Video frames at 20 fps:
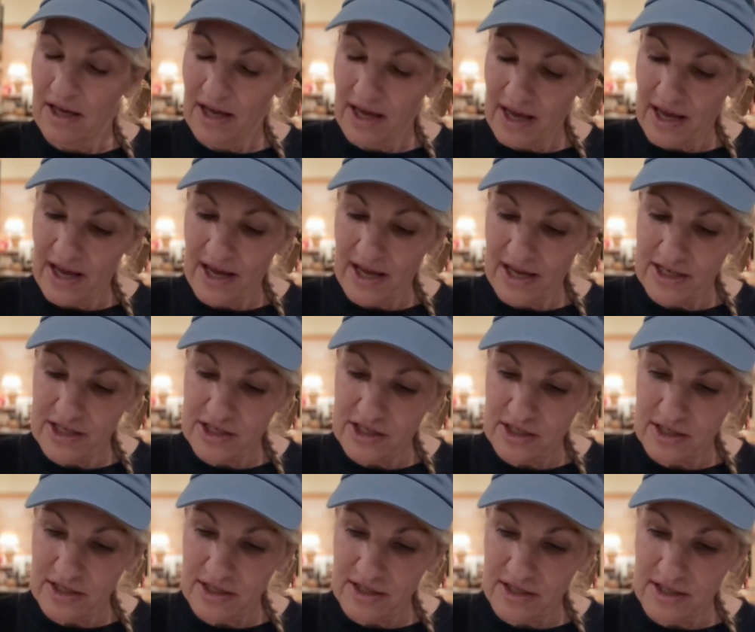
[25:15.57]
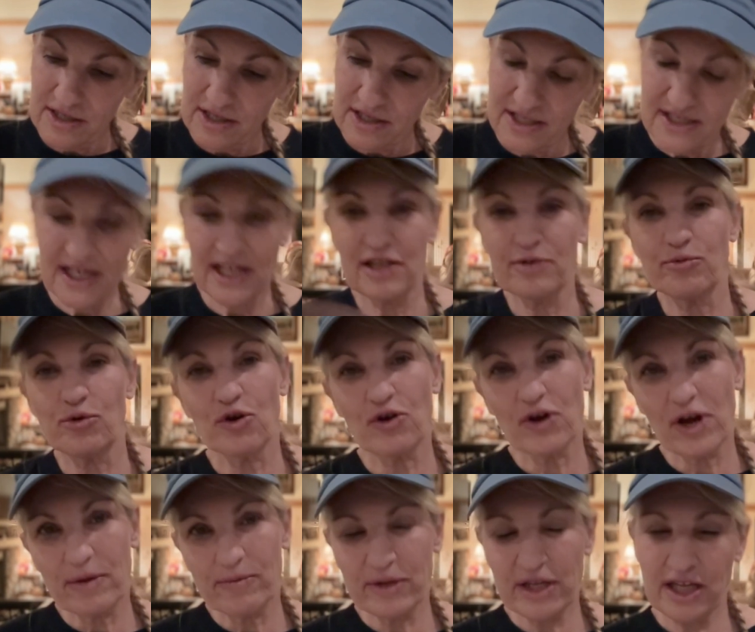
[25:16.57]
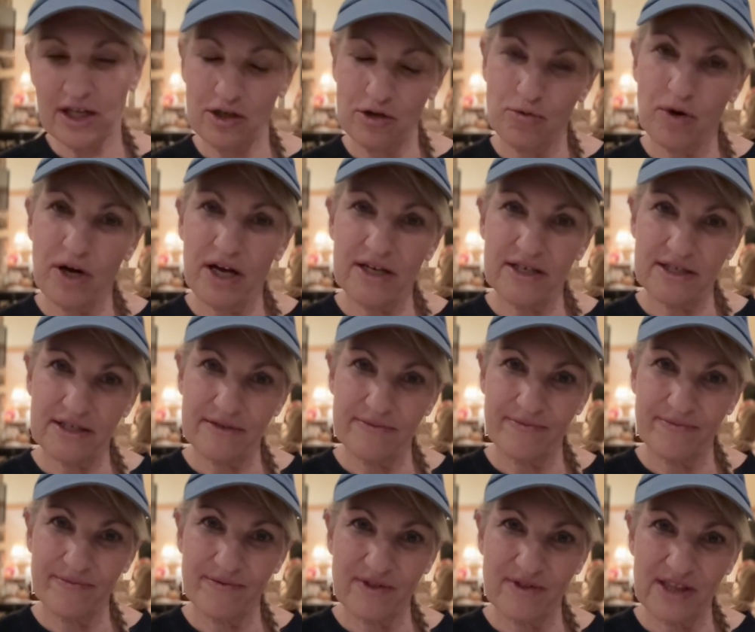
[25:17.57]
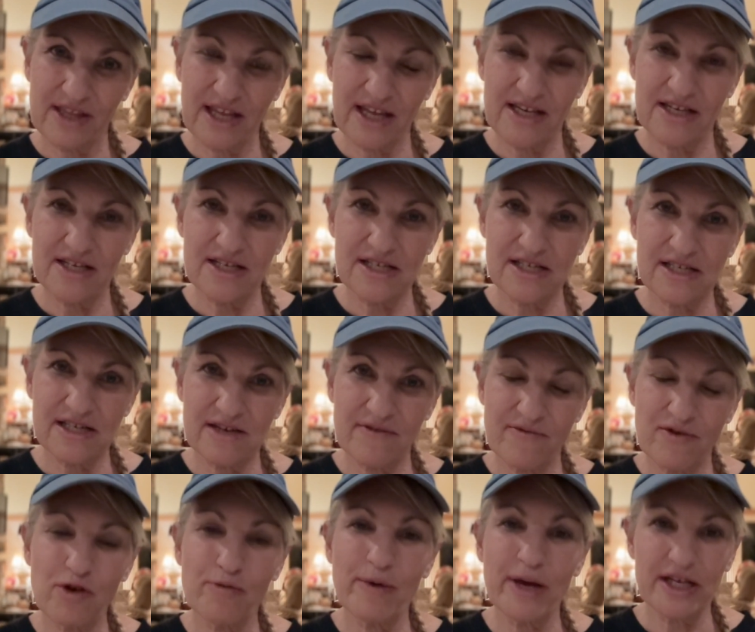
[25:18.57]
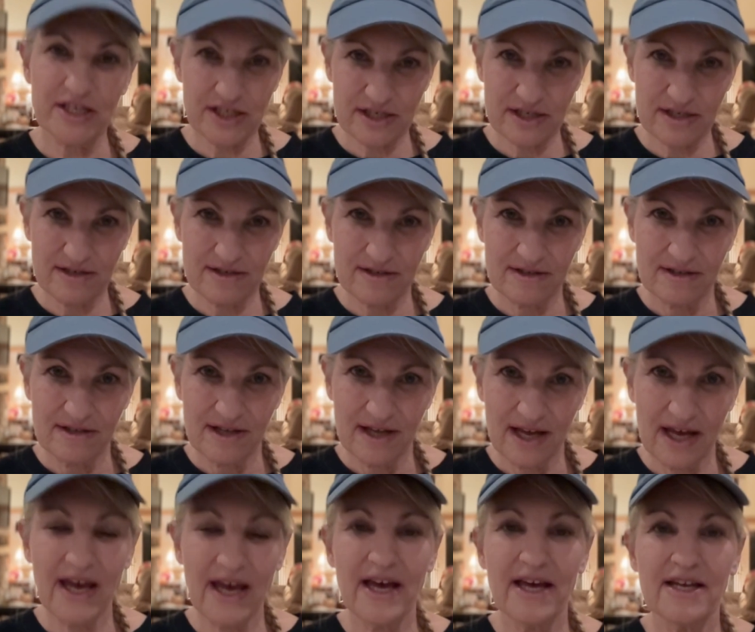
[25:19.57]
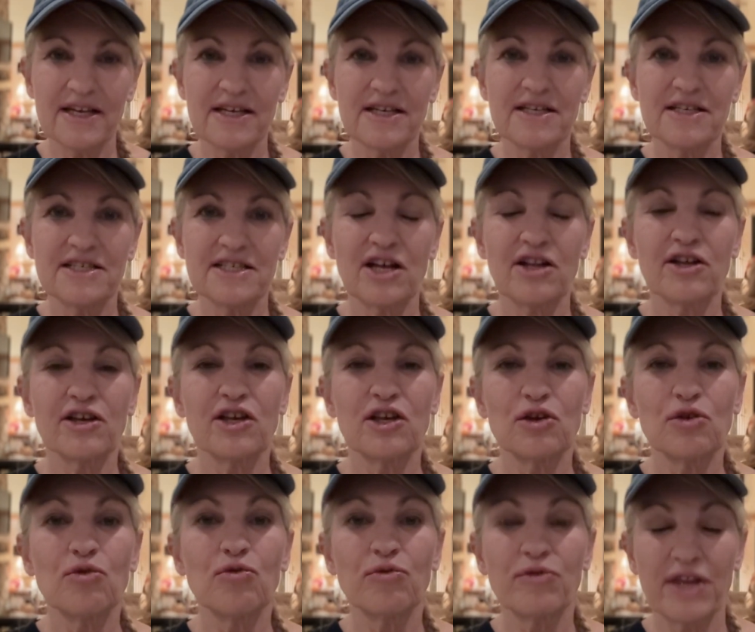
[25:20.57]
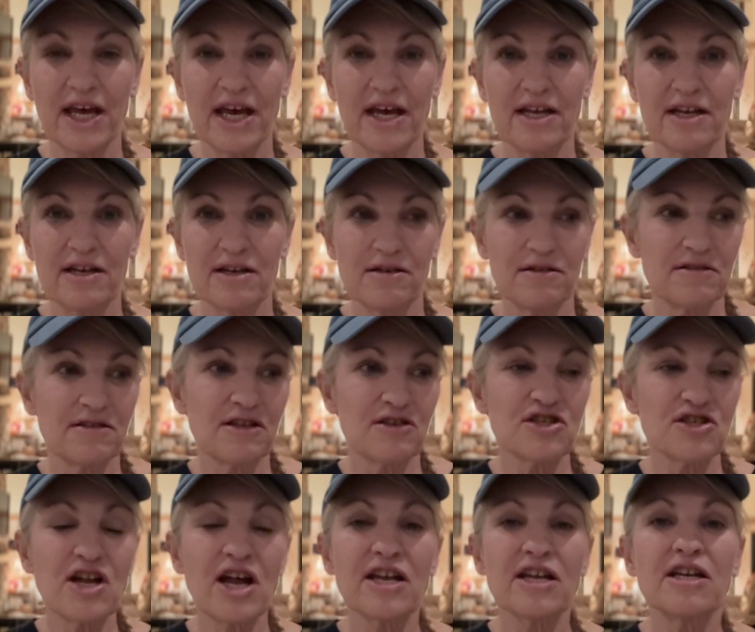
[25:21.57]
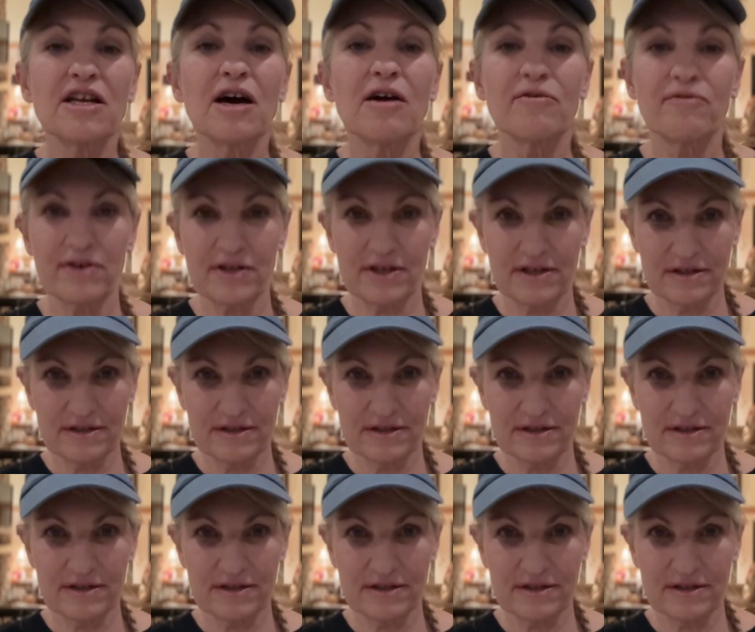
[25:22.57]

And is that the programming that you want? That is fear-based and telling you that there's not enough.